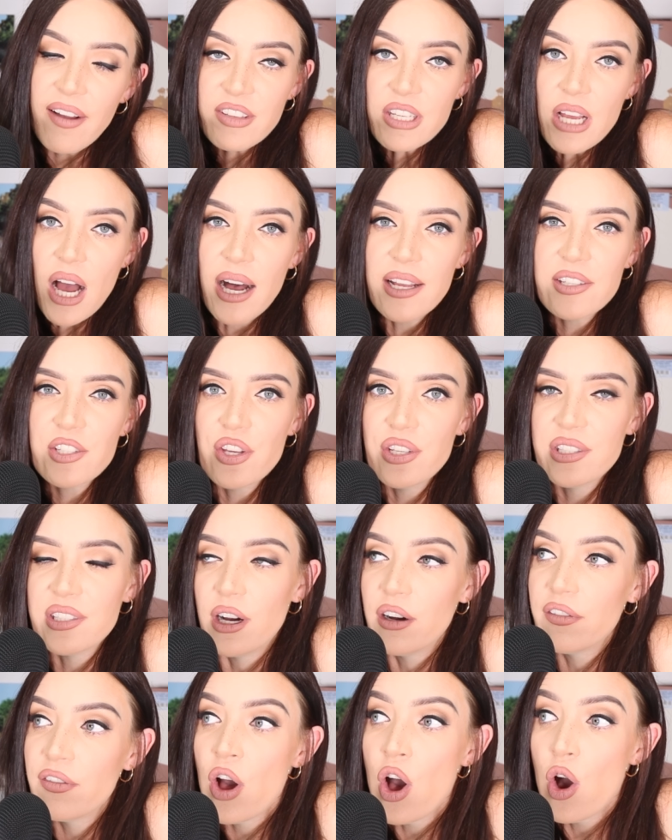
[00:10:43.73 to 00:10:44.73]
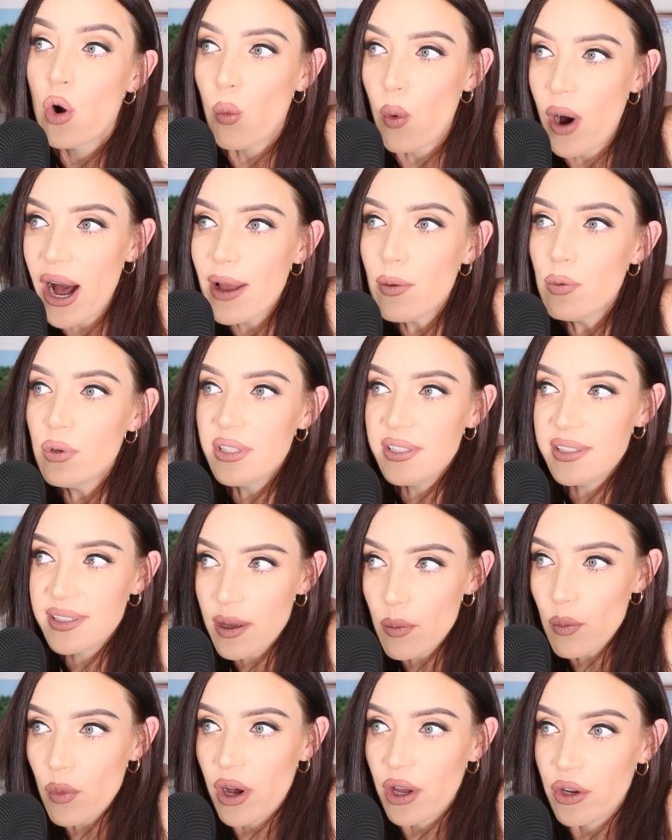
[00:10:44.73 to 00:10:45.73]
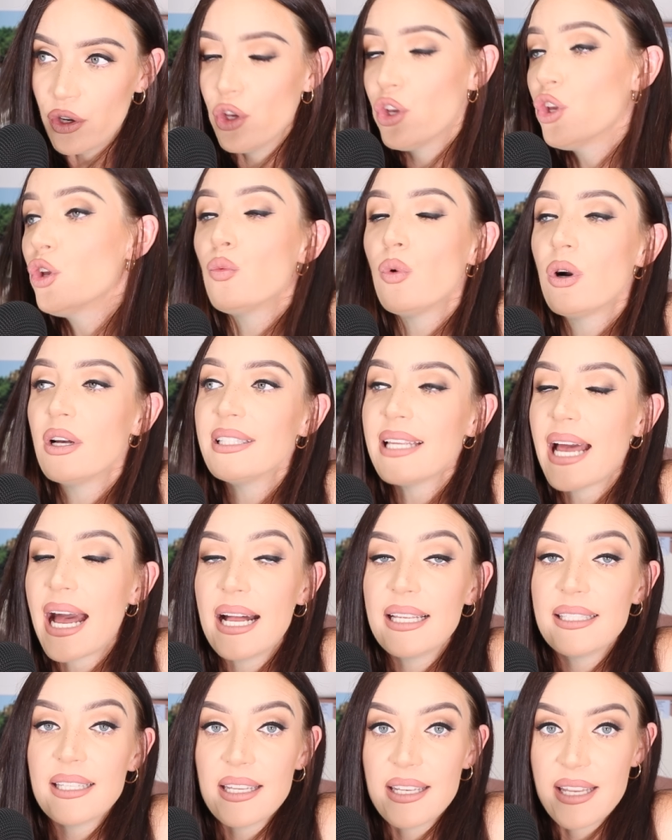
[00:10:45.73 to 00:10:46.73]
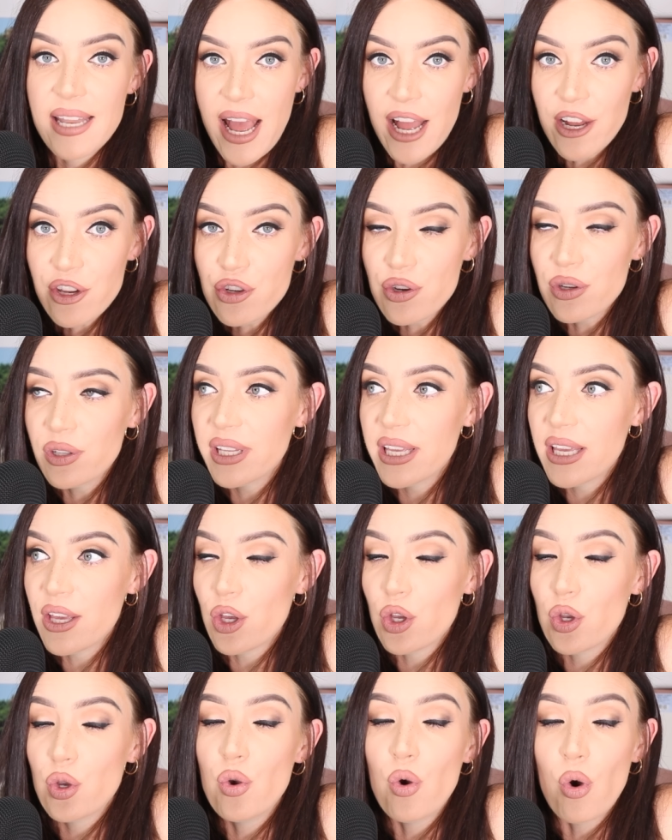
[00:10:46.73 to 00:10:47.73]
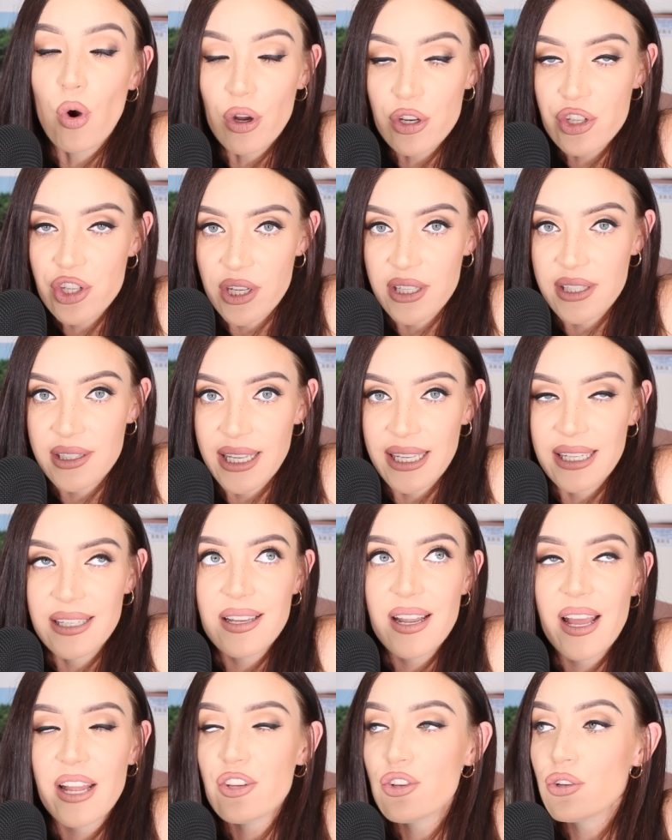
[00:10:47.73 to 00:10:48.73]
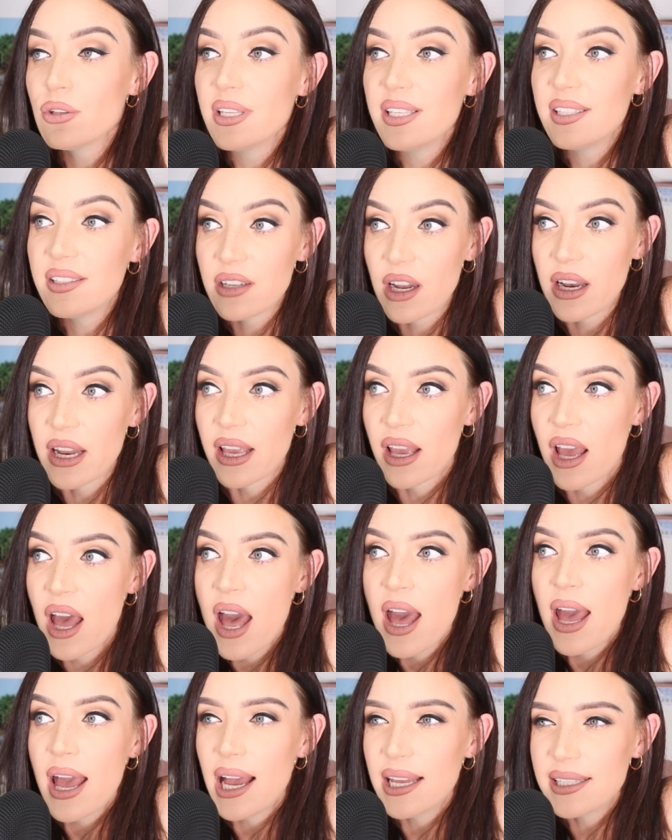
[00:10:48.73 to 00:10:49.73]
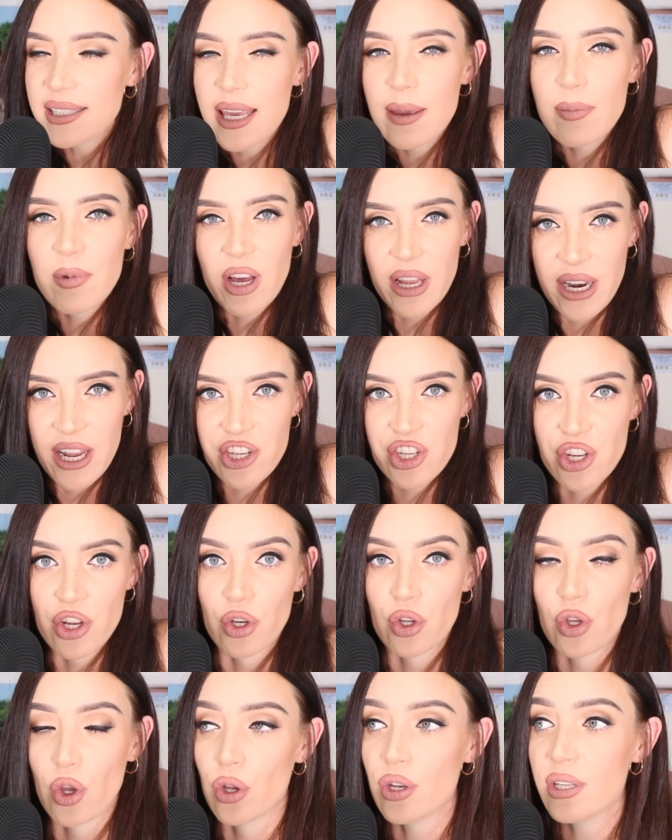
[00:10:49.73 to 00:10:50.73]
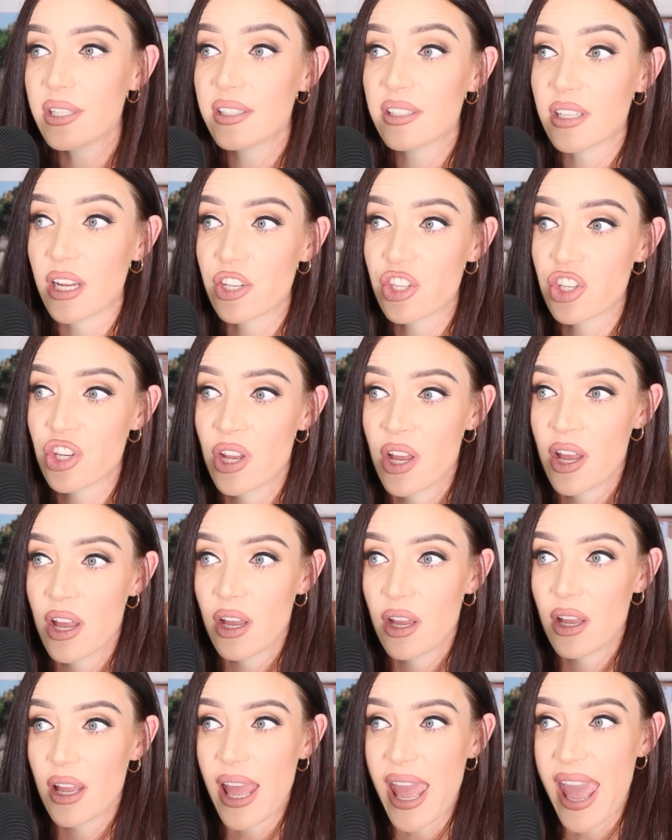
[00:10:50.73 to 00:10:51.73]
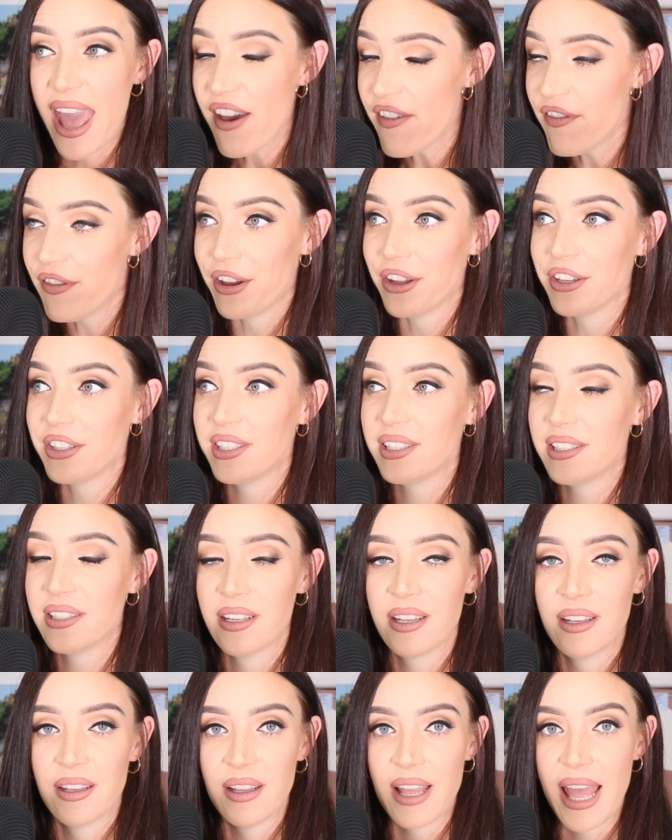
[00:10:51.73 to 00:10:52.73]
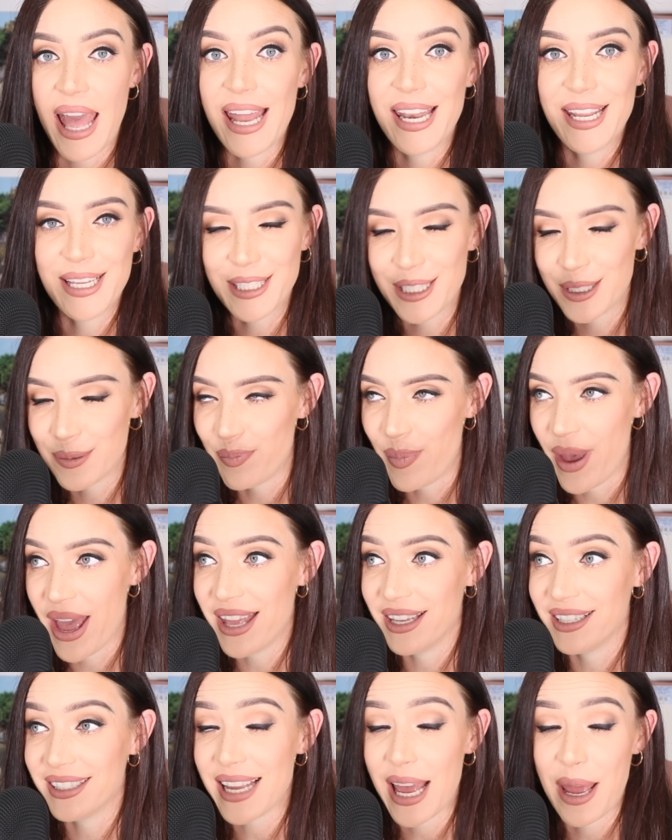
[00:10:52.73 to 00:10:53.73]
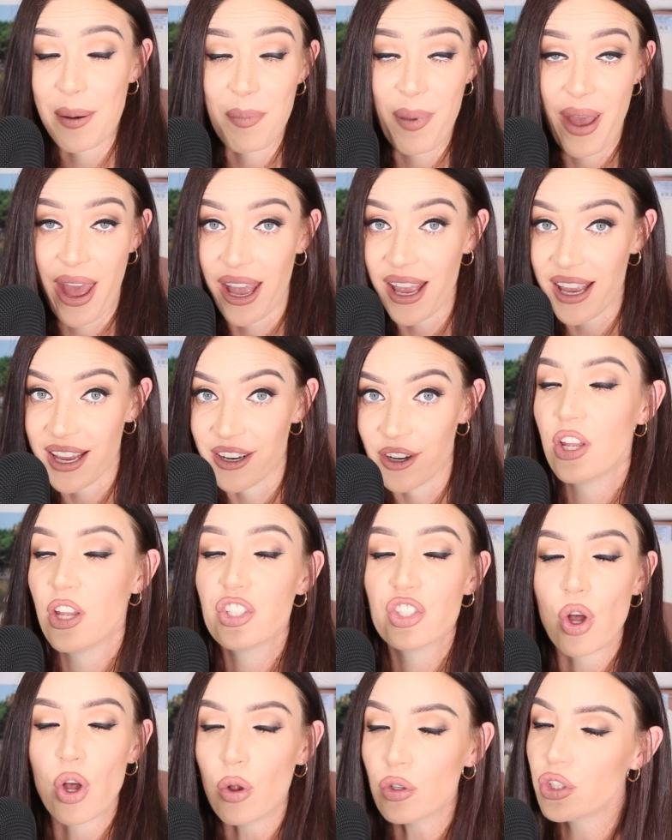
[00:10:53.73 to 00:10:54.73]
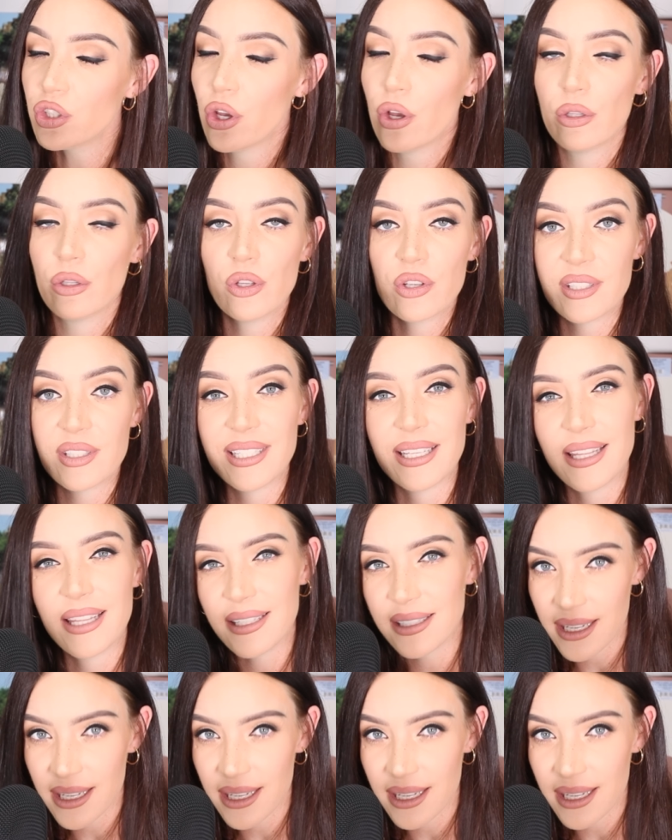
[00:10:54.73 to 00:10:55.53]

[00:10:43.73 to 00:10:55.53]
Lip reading: to ask yourself, why would someone who was as naturally gorgeous, like naturally stunning as Kim Kardashian, go to such efforts and expense and pain to alter her looks to this